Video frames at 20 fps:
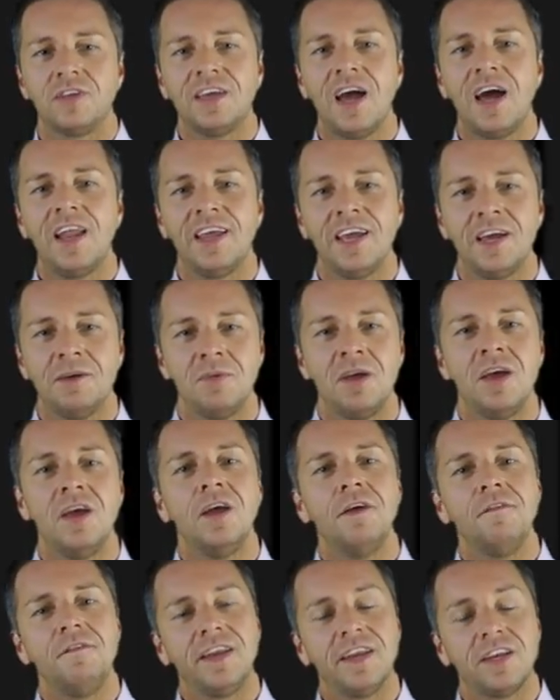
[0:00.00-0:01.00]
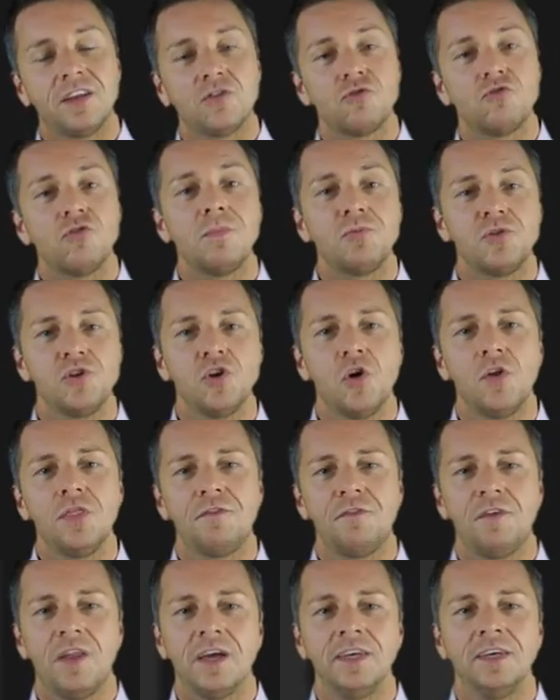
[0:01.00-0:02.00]
carry him, fearing disruption on the
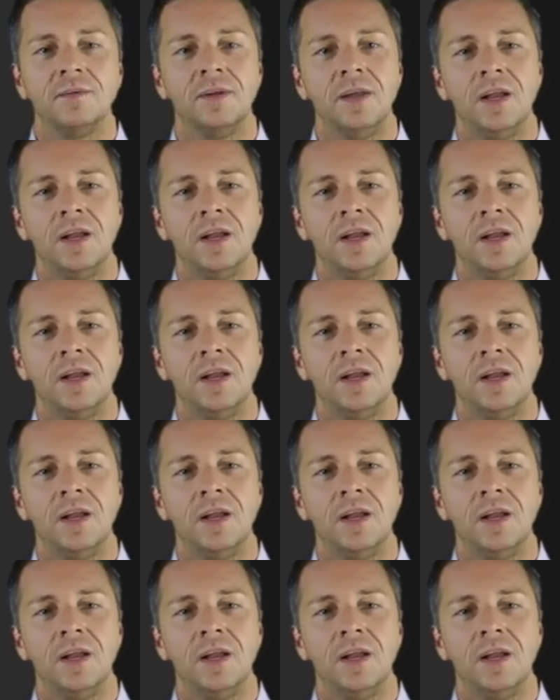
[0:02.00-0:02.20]
flight.